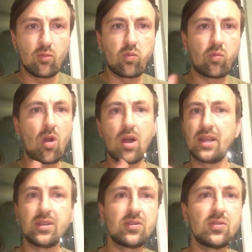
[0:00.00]

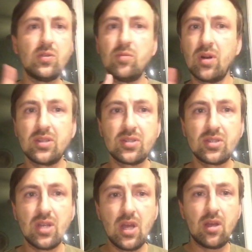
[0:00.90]
rocking too much
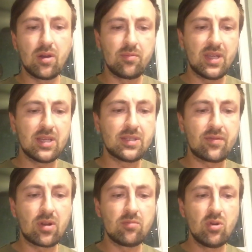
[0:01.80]
because of
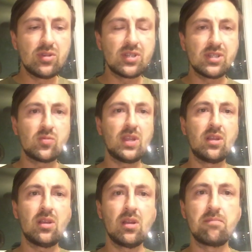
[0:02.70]
our emotions, we can
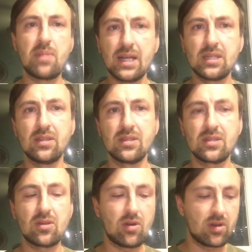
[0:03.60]
come back to this
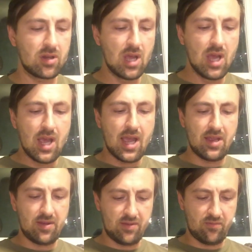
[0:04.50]
card
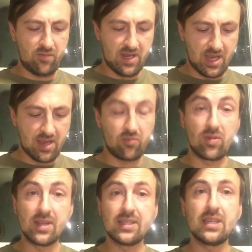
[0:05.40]
and we can
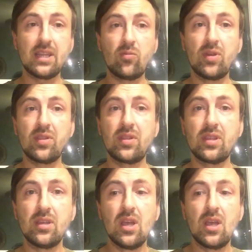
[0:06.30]
resonate with
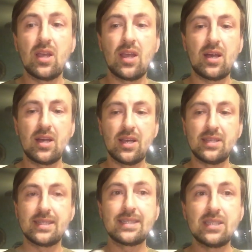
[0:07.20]
it and
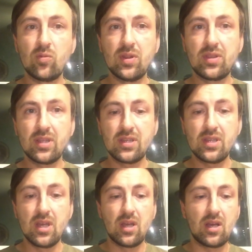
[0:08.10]
sit with it,
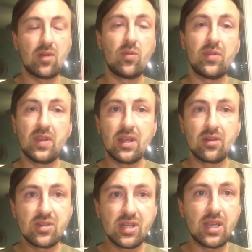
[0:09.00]
with the
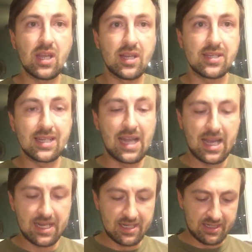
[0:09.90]
energy and its
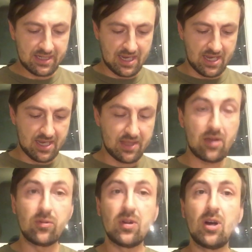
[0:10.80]
guidance, and that
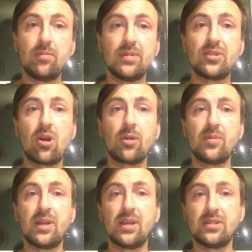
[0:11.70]
will help us
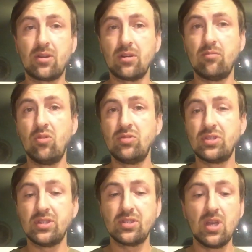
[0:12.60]
harmonize our
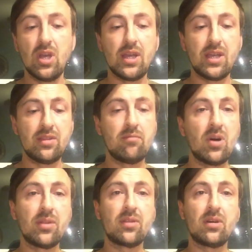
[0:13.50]
emotions in the
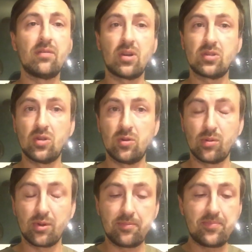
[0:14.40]
month of October.